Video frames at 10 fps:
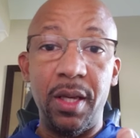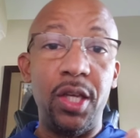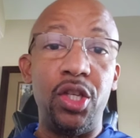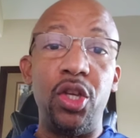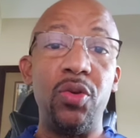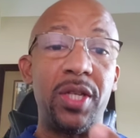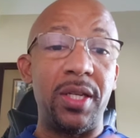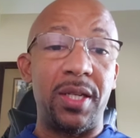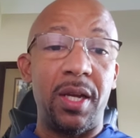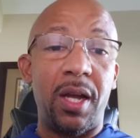He
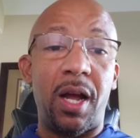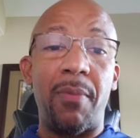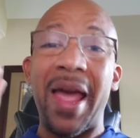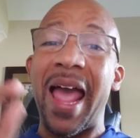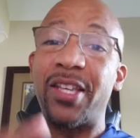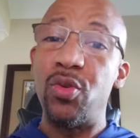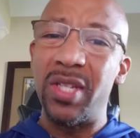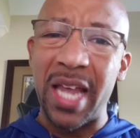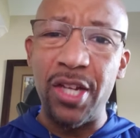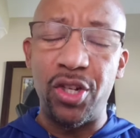uses
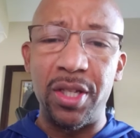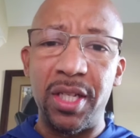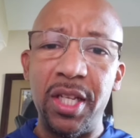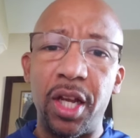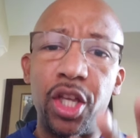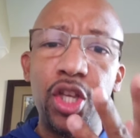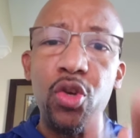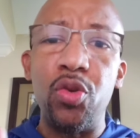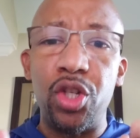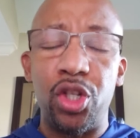accusations. He
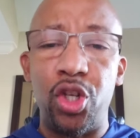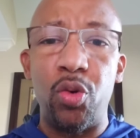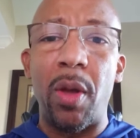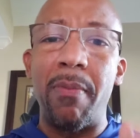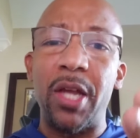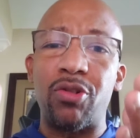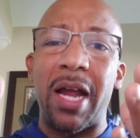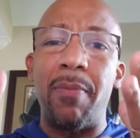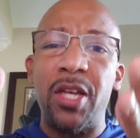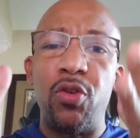accuses you and
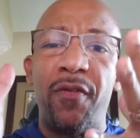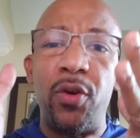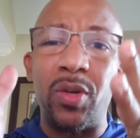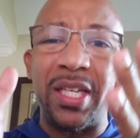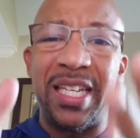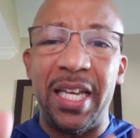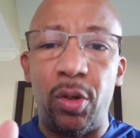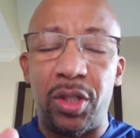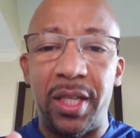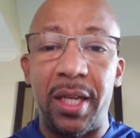try to make you feel
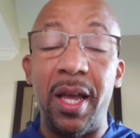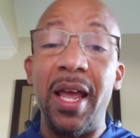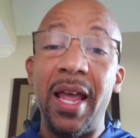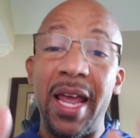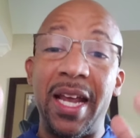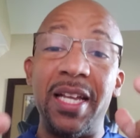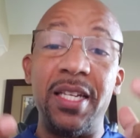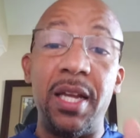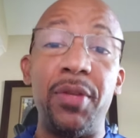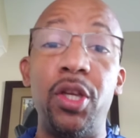guilty and
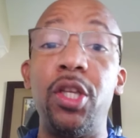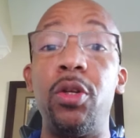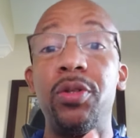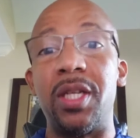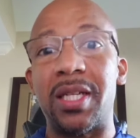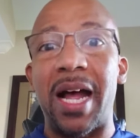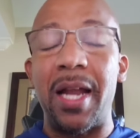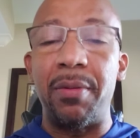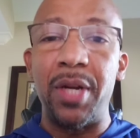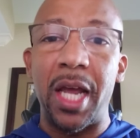condemn you. He uses
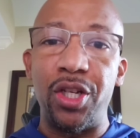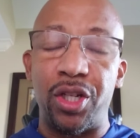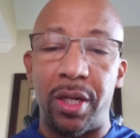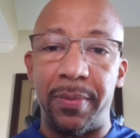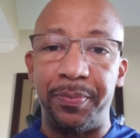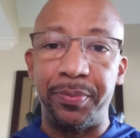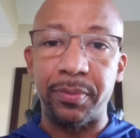condemnation.